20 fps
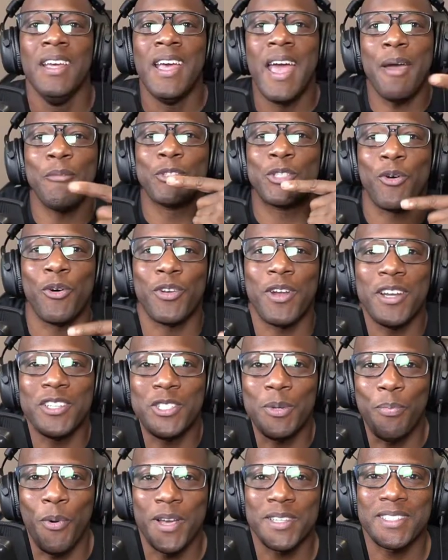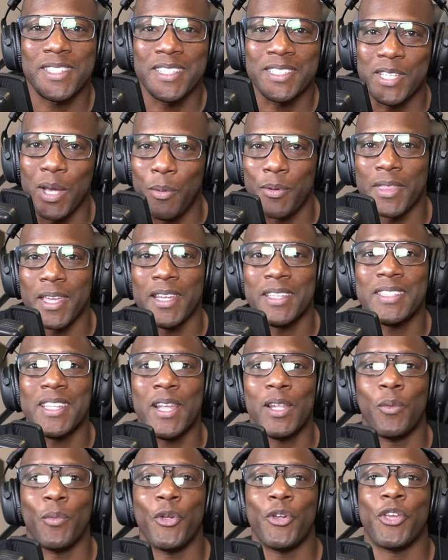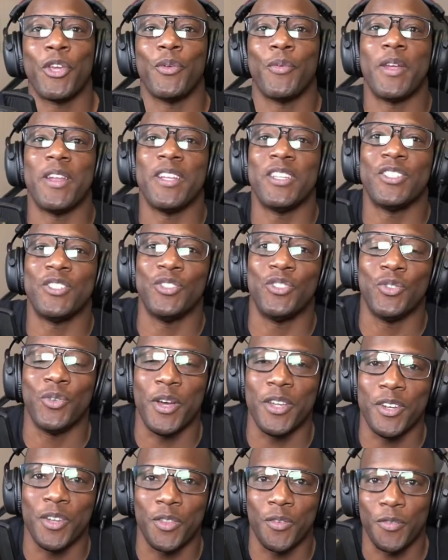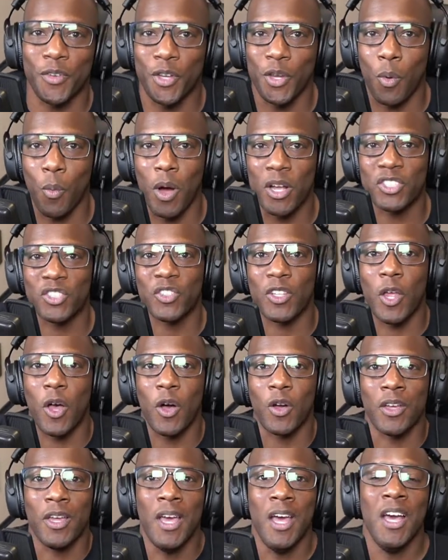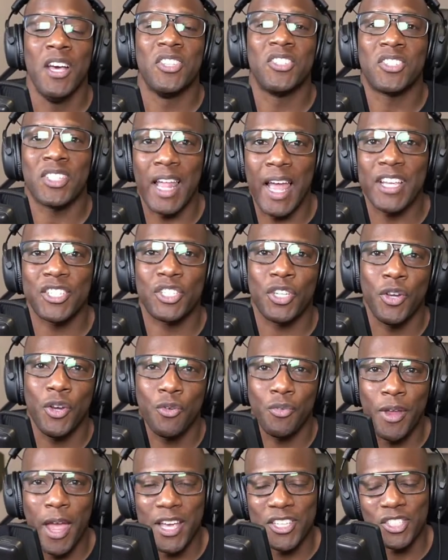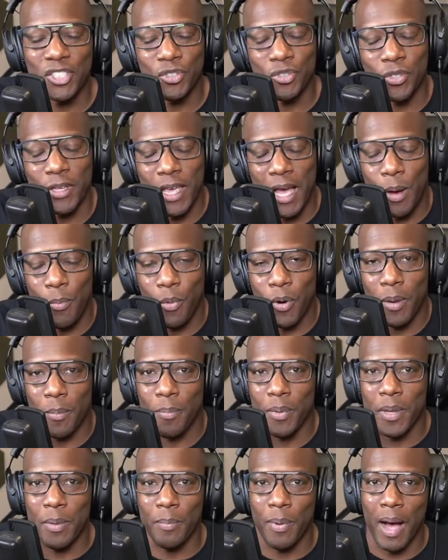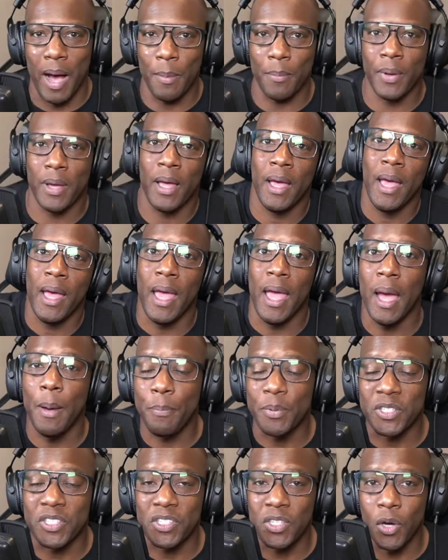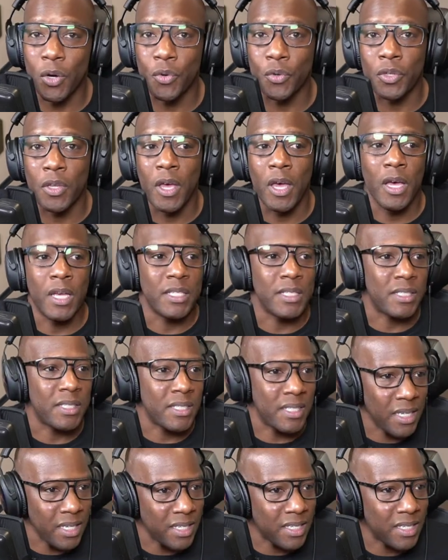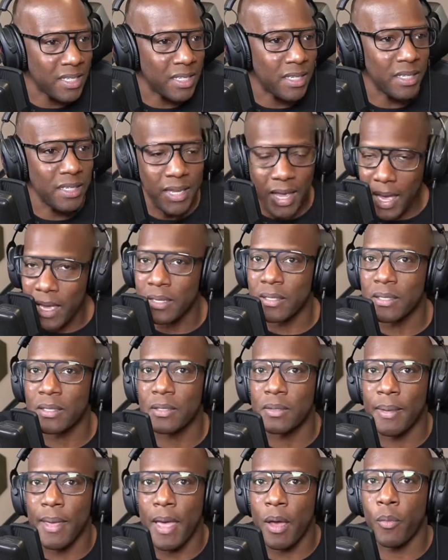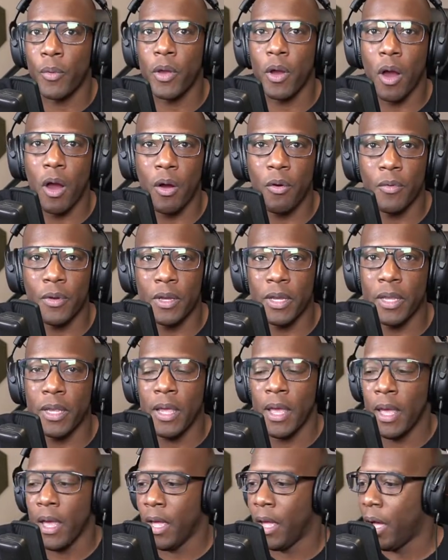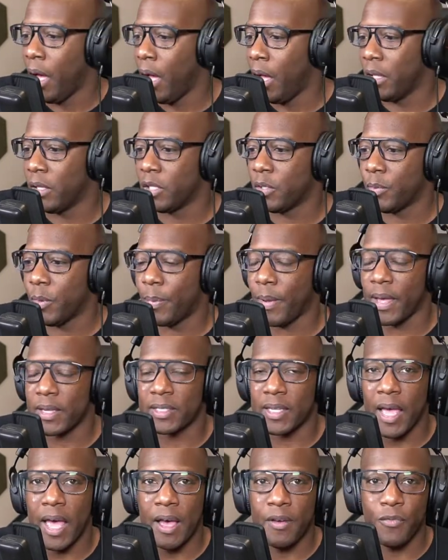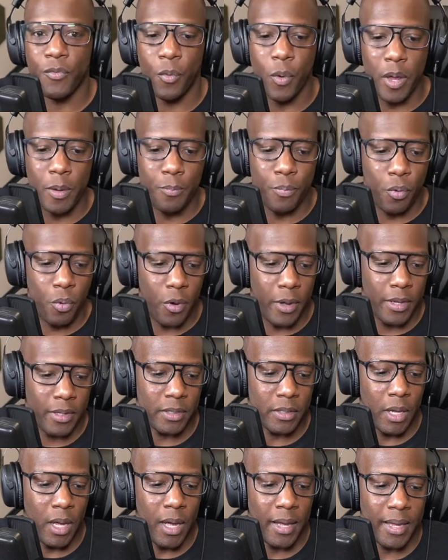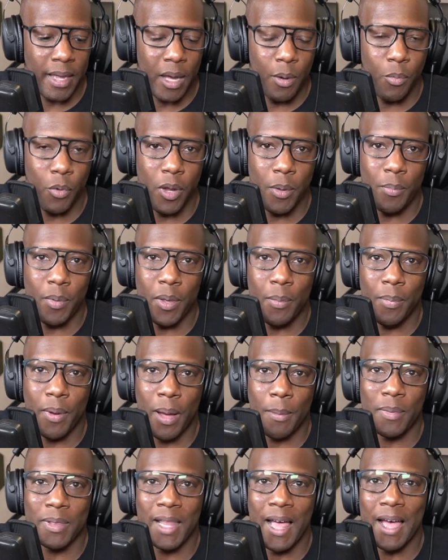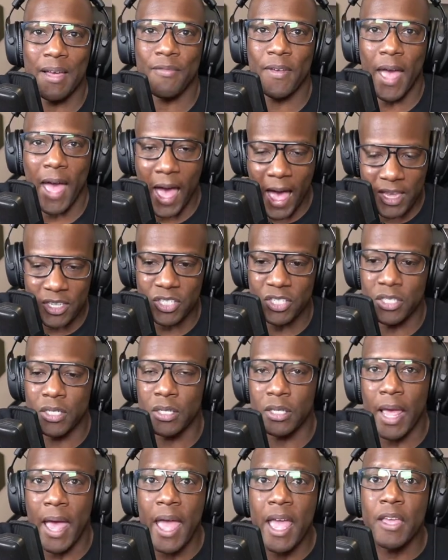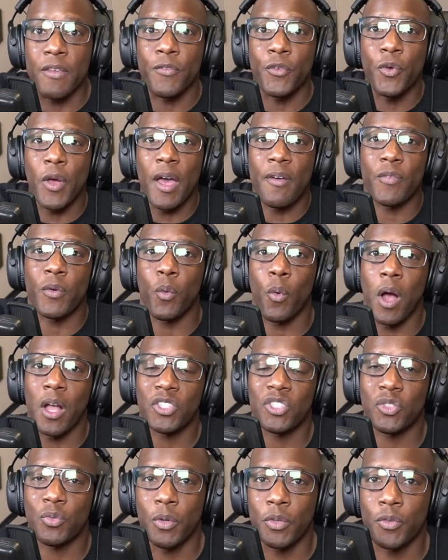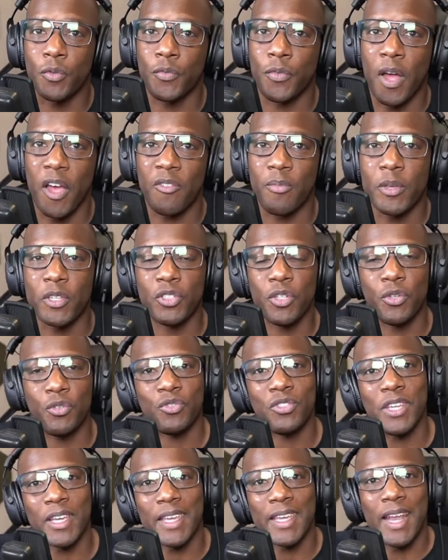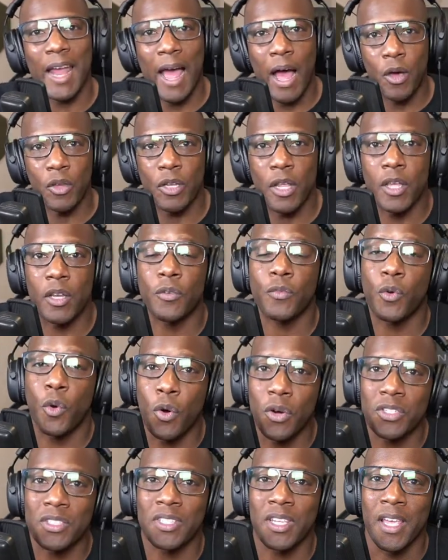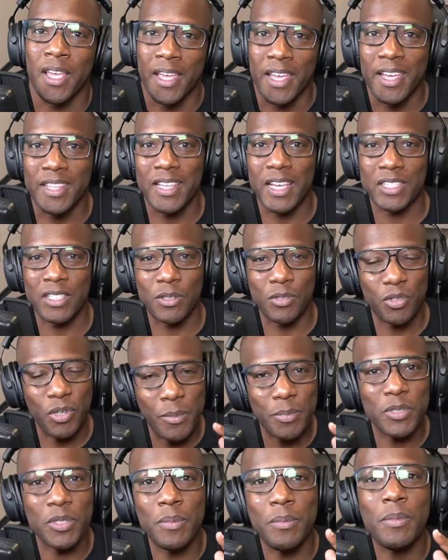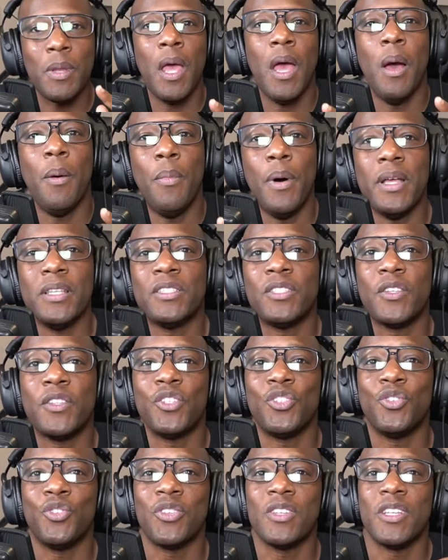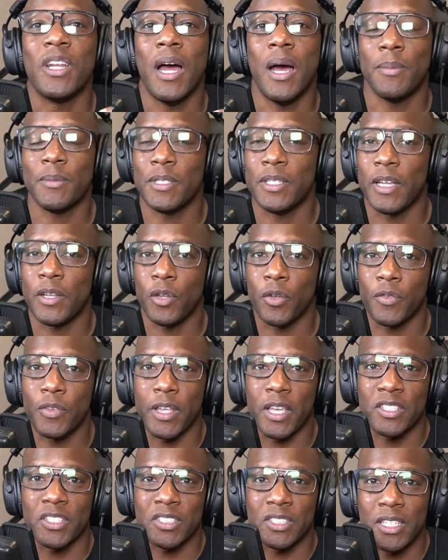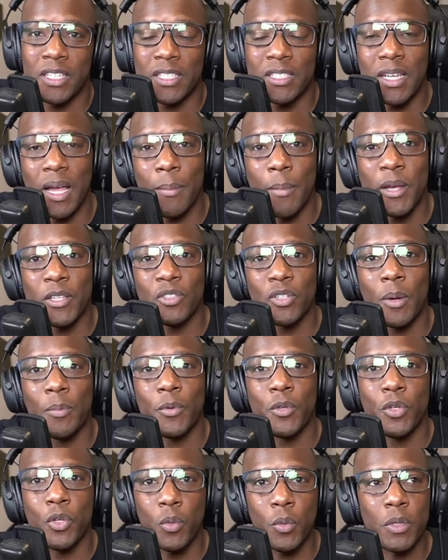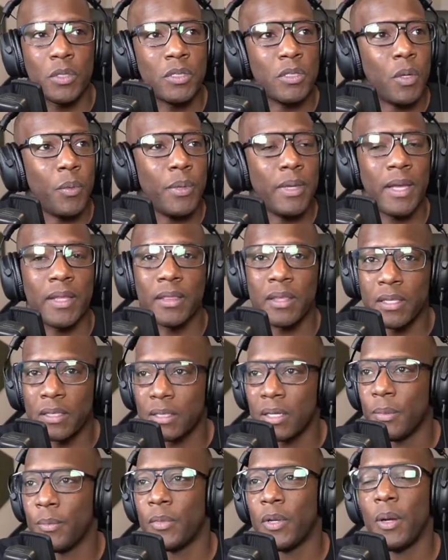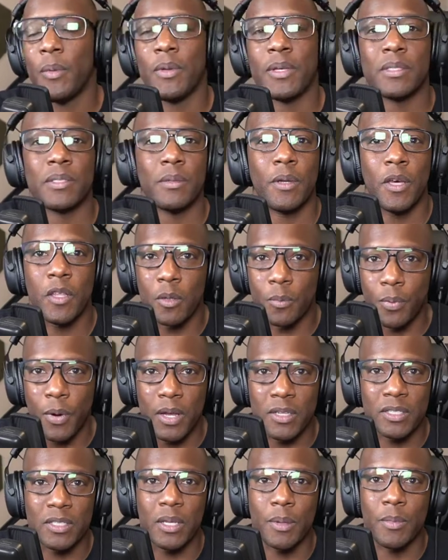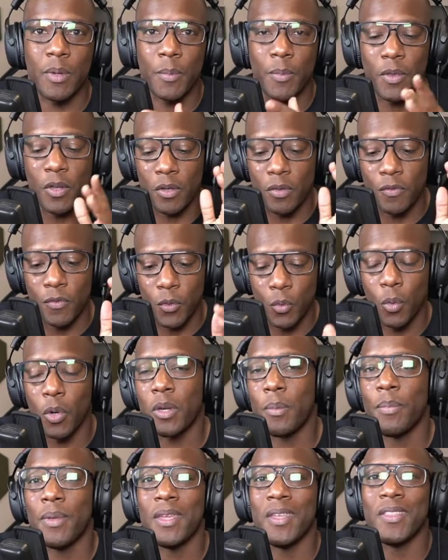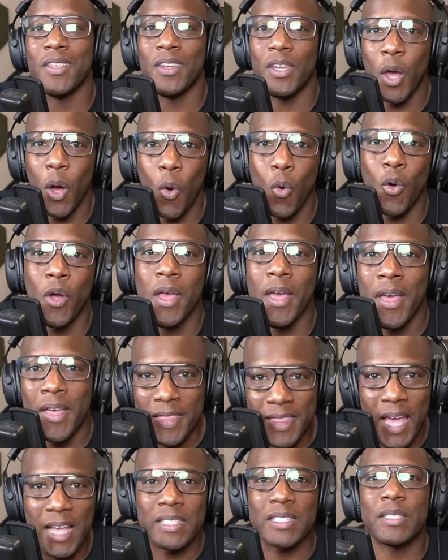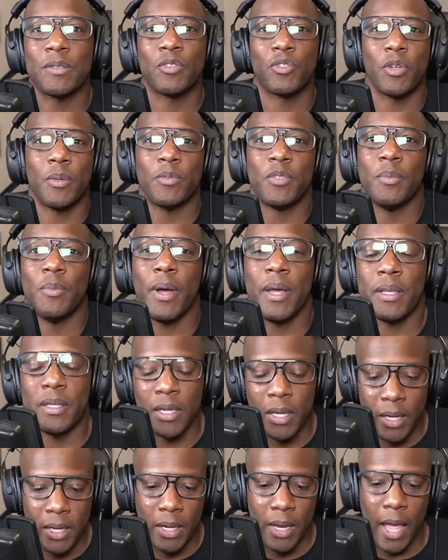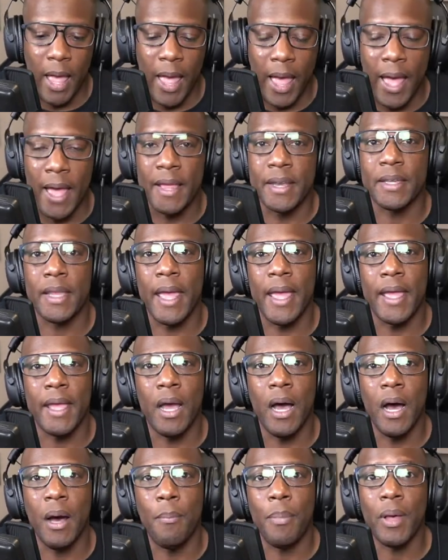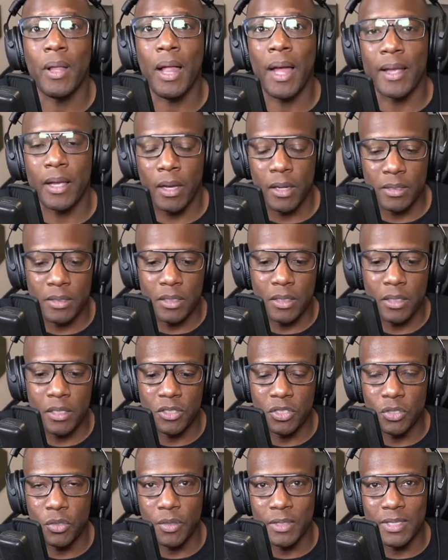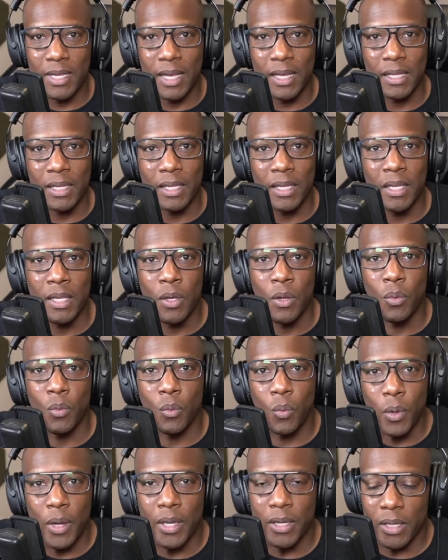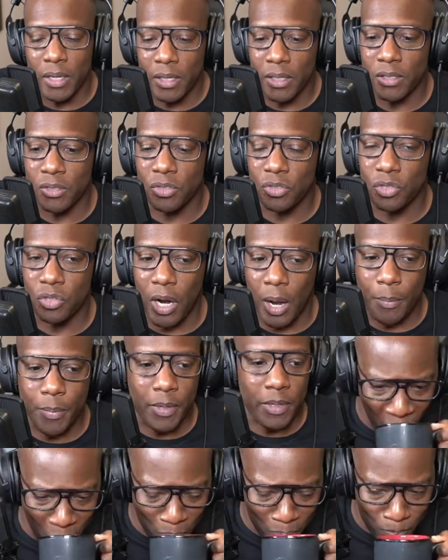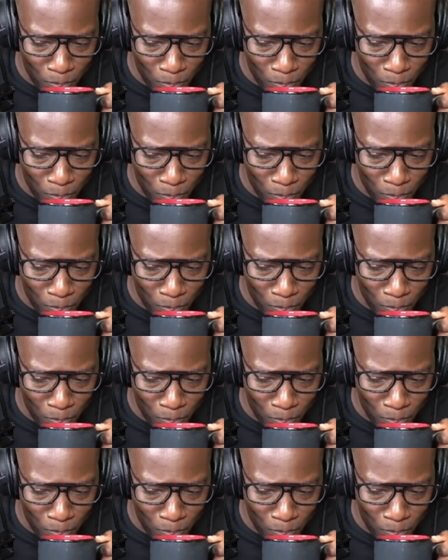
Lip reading: Hey, what's going on? It's your boy Syntell with the Intel, and we are getting ready to do another video watch along slash reaction to Cowboy Bebop episode 6. Yes, yeah, we are already a little bit past the halfway point. Cowboy Bebop live action. Hey, if you haven't watched 1-5, make sure you check it out. And of course, hit that subscription button so that you can get up to date notifications anytime I drop a new one. So we got this coming up, we got some other projects coming up. And if you want to be in the know, that subscription button and a bell icon is going to let you know exactly when it is dropping.